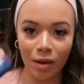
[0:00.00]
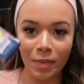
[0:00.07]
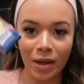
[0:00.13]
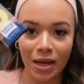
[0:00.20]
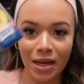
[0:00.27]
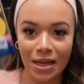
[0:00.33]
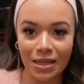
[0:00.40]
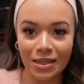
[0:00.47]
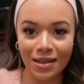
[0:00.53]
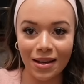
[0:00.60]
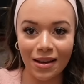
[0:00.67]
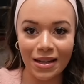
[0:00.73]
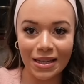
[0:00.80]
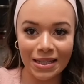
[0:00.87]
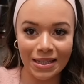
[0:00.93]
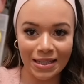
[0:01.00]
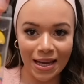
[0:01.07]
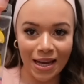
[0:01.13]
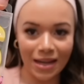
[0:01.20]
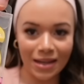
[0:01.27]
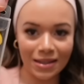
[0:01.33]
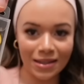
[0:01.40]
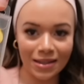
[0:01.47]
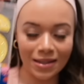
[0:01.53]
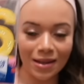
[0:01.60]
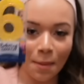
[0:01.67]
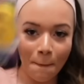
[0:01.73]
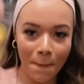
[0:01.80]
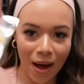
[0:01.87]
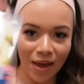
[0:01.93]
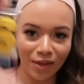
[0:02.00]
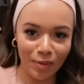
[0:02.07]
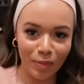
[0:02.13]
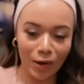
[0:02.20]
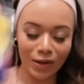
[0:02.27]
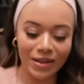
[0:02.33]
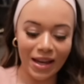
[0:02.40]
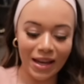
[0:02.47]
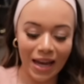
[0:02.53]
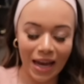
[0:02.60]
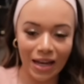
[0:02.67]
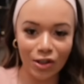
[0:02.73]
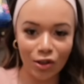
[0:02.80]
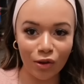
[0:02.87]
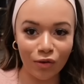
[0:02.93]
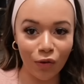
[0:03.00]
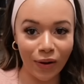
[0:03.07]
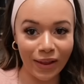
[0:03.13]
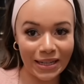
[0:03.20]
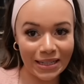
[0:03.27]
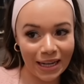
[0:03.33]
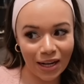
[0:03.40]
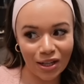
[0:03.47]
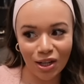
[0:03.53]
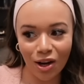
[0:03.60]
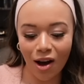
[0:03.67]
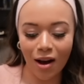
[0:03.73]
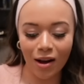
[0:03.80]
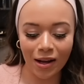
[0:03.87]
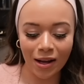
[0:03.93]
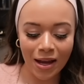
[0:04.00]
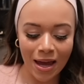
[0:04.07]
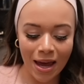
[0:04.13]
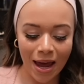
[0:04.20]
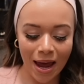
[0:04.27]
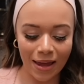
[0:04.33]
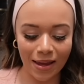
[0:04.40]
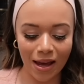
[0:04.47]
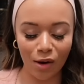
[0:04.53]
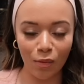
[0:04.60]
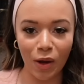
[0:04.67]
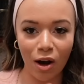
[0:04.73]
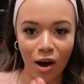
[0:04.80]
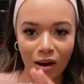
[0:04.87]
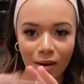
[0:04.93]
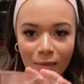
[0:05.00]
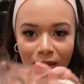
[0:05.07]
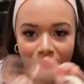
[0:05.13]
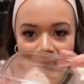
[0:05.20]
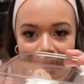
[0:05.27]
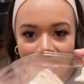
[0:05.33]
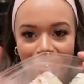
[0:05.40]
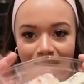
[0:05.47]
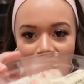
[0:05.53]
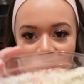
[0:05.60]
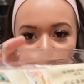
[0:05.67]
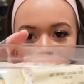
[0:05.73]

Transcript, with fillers: him his six month birthday candle for the TikTok. And then we got him this cake,